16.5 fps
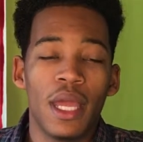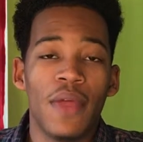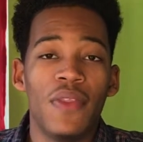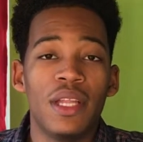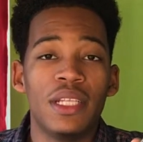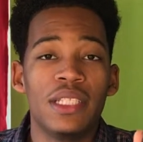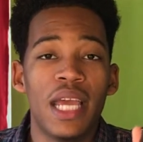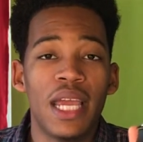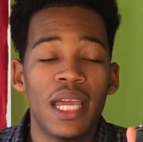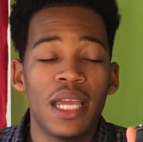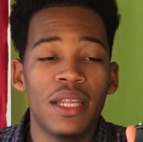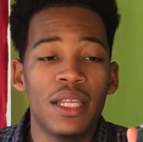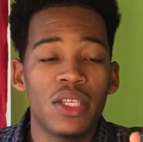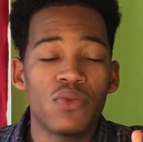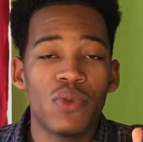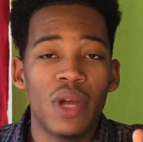and then
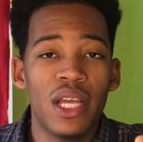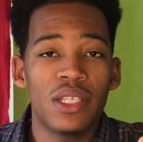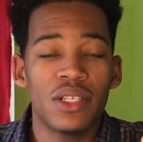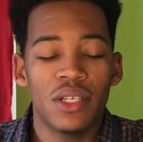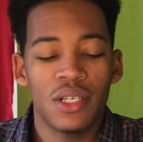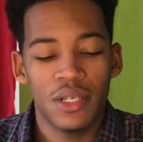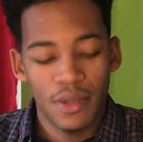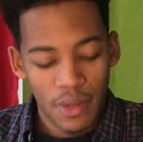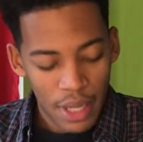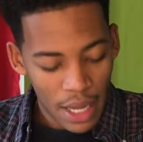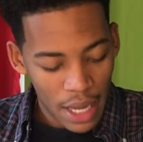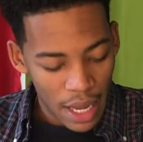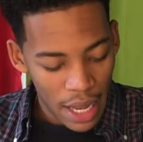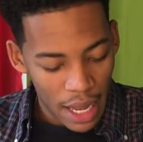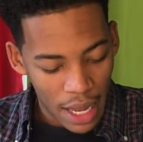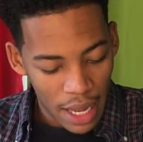taking this razor
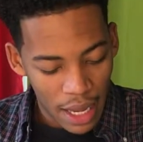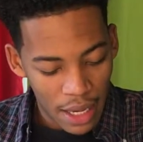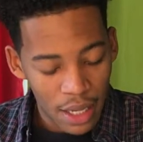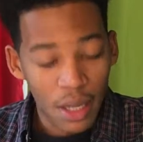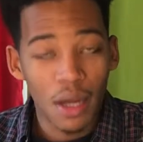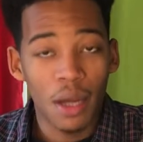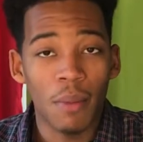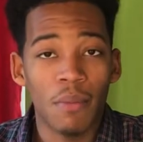and